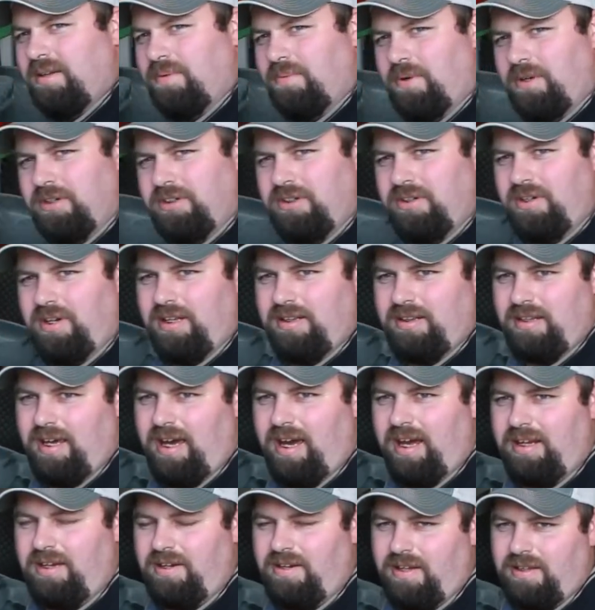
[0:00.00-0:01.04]
then once you get
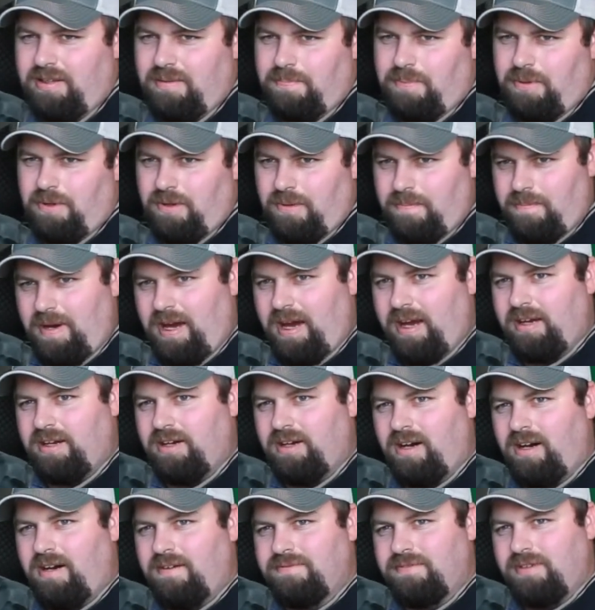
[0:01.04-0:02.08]
that, you have to pull it back
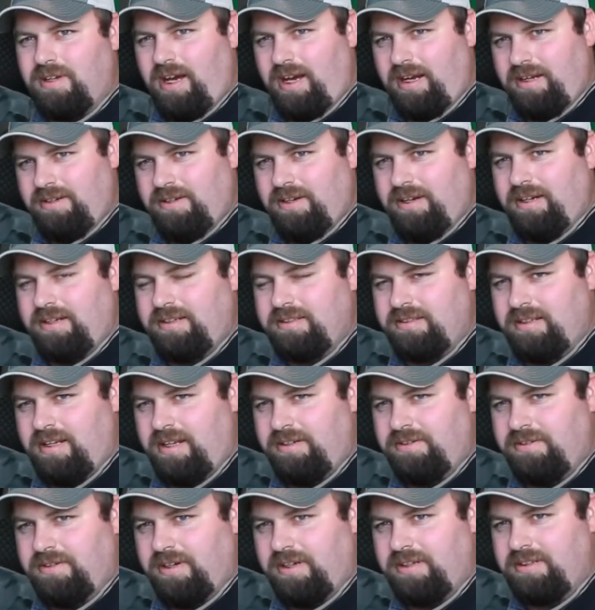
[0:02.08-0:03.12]
off, tighten your
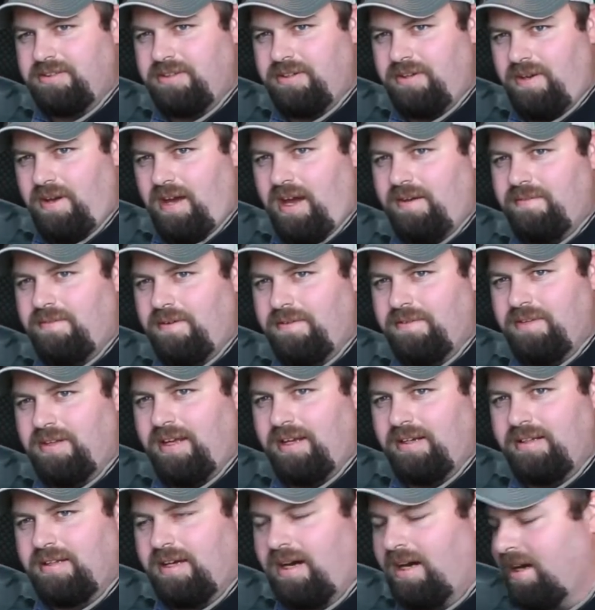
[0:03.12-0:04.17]
eccentrics so you have
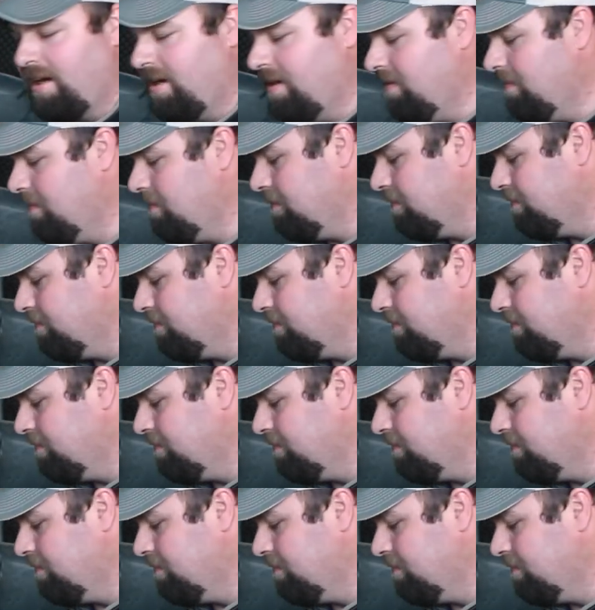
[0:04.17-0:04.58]
everything tight.